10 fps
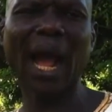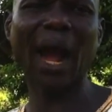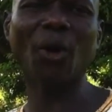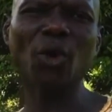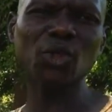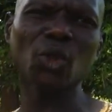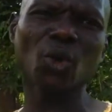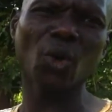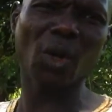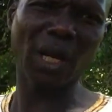are
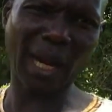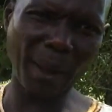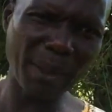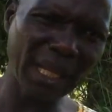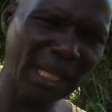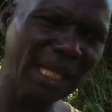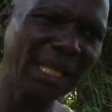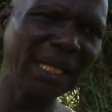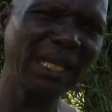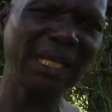also coming
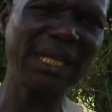in,